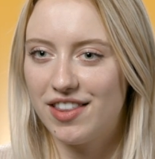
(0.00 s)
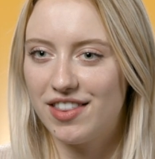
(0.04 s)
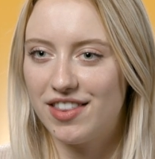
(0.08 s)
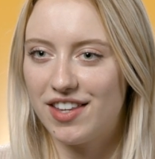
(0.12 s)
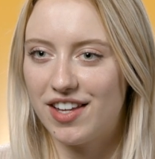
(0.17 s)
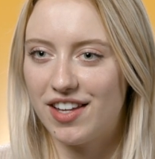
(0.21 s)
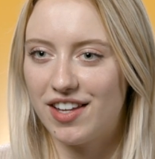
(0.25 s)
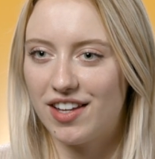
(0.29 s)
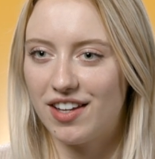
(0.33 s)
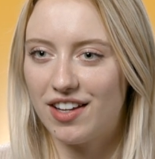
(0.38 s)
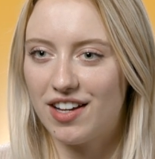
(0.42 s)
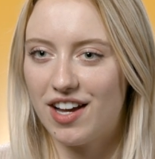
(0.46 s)

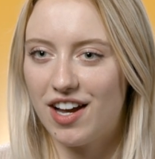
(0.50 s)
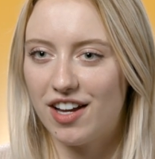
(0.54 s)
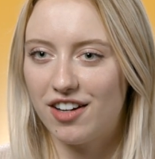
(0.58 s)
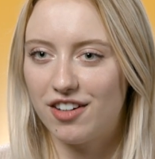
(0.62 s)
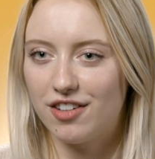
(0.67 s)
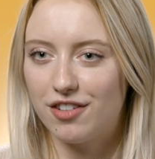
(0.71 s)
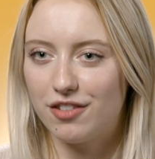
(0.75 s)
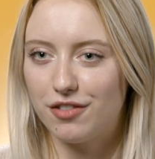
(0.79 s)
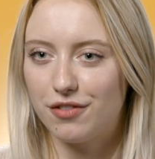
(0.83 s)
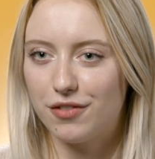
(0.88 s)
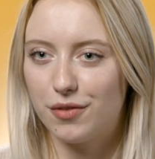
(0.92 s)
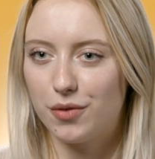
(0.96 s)
that kind
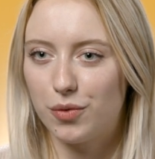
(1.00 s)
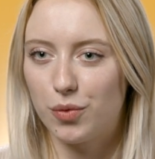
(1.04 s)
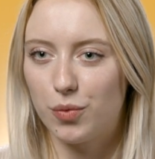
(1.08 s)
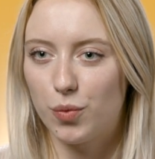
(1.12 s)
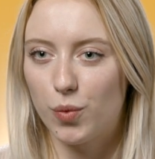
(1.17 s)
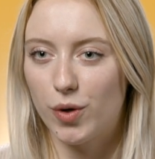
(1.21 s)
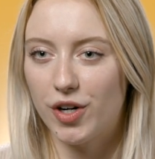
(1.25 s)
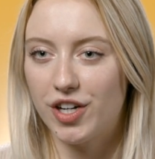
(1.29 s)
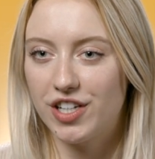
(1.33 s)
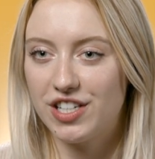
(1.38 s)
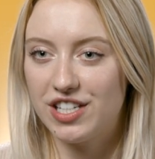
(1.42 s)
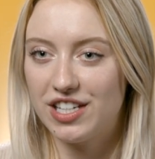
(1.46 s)
of
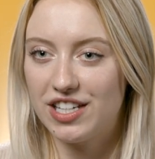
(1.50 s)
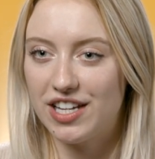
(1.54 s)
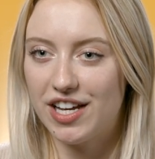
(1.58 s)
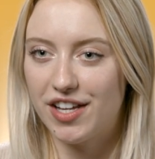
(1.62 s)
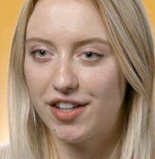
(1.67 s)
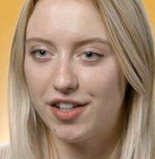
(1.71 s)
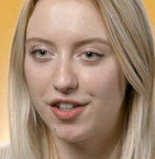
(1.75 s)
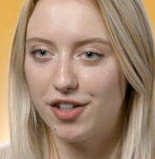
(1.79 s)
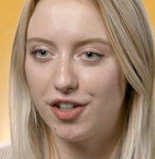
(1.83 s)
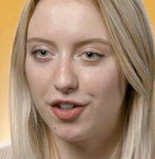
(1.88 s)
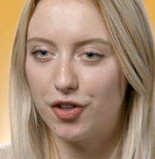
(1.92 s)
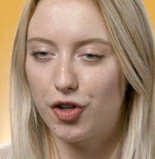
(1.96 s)
work
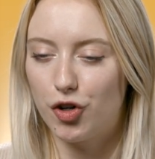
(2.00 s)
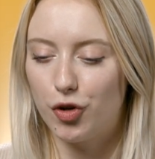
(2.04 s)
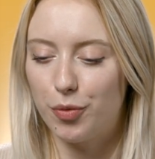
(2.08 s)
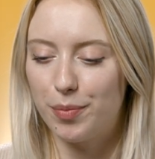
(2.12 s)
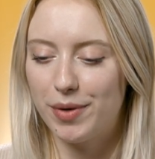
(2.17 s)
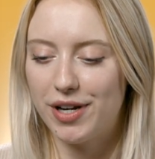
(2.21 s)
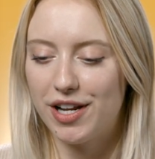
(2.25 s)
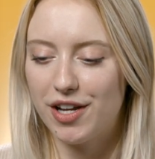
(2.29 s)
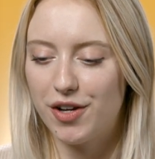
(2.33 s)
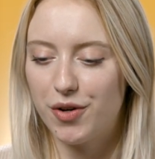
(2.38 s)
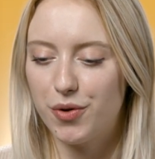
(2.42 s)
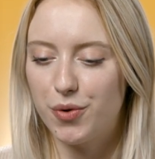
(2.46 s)
together and
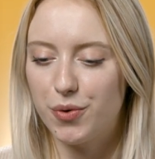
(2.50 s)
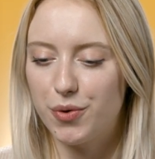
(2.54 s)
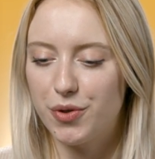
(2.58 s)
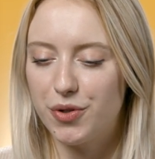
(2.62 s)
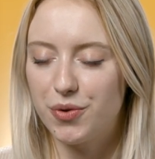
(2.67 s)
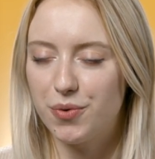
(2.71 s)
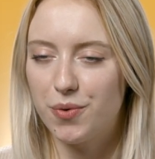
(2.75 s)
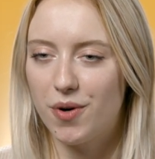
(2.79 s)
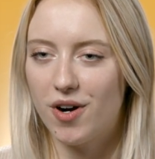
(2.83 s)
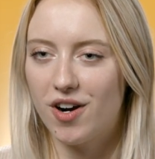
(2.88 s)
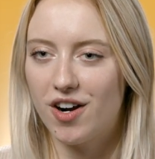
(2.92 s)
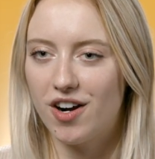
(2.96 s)
culminate who
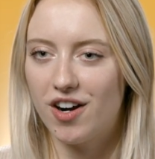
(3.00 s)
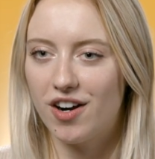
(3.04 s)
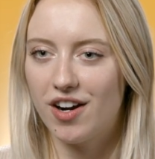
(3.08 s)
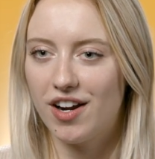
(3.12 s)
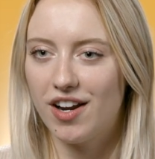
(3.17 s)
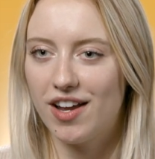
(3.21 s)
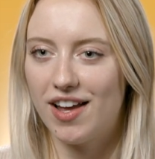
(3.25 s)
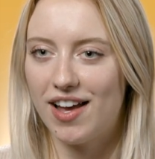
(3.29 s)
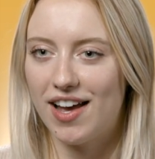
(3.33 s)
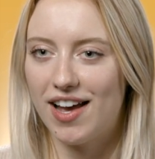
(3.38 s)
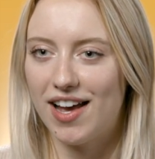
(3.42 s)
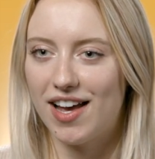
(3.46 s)
you are
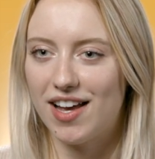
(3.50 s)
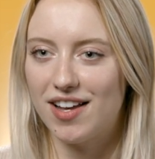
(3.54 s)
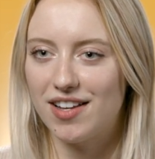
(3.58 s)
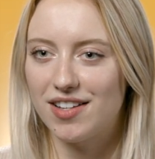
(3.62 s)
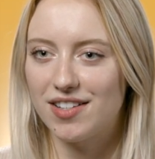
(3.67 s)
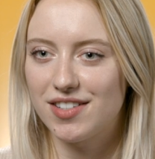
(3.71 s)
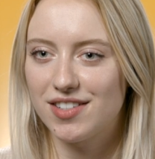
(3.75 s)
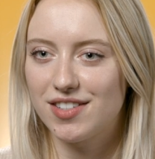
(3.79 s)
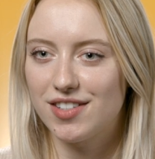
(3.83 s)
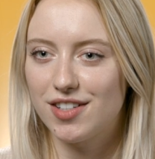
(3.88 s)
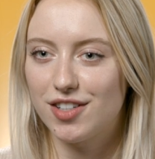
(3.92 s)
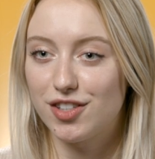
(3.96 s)

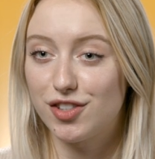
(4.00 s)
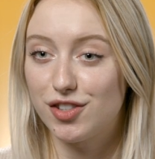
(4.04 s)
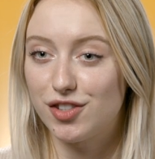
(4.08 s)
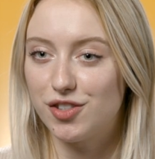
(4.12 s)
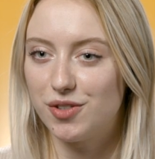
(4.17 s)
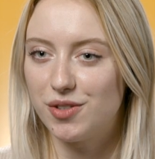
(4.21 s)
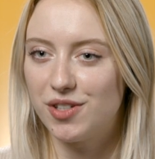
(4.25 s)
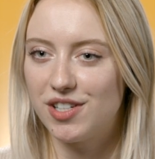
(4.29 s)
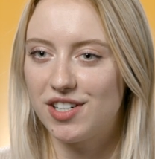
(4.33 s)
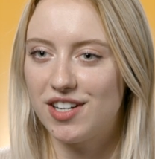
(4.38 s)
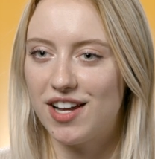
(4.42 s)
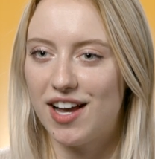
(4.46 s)
as a
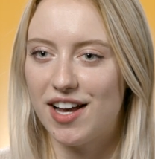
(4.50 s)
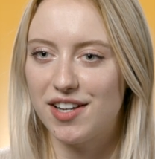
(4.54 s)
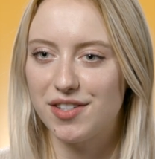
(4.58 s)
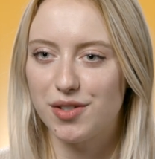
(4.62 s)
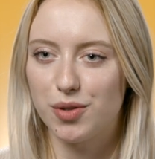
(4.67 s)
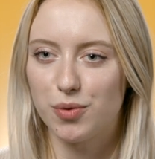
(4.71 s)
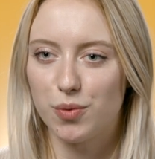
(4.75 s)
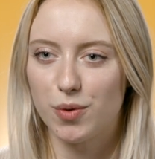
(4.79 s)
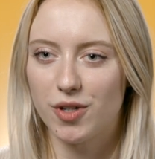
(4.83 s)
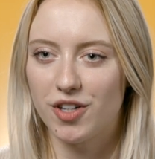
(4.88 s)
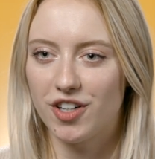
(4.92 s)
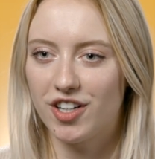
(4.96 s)
student, as
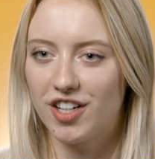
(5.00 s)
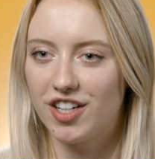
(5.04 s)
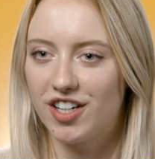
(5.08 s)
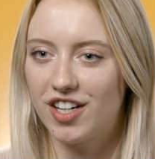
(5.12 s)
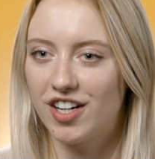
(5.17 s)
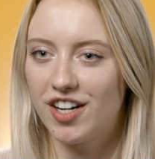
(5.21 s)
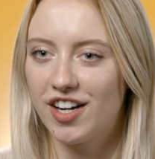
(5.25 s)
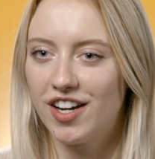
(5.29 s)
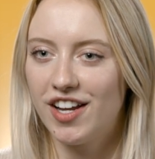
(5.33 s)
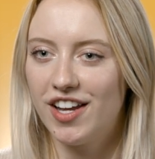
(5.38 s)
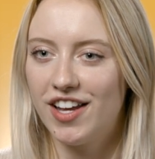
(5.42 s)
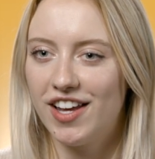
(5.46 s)
a
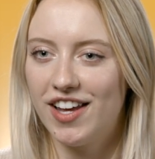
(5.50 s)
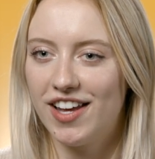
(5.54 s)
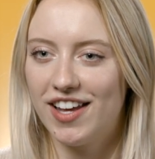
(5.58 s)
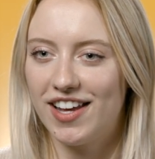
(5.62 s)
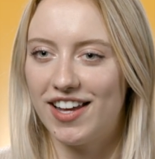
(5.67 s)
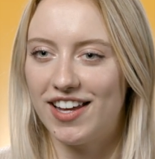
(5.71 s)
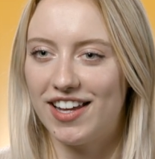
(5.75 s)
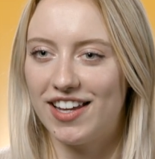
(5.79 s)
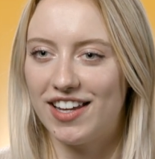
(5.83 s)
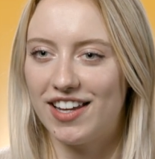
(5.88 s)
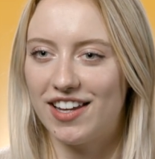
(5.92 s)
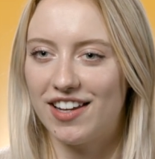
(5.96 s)
worker,
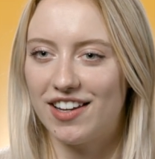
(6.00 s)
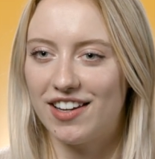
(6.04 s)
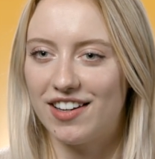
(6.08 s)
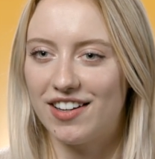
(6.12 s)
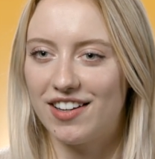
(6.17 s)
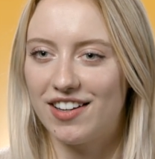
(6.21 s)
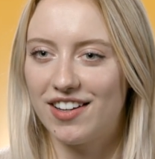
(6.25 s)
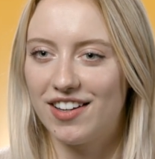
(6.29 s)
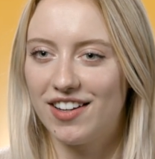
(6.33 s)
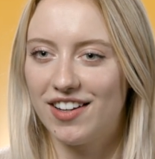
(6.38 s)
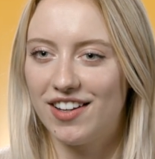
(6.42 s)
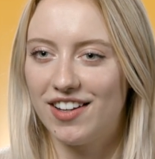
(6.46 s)

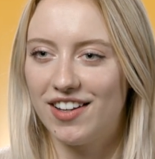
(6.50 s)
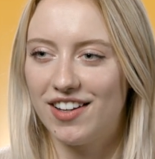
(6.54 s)
and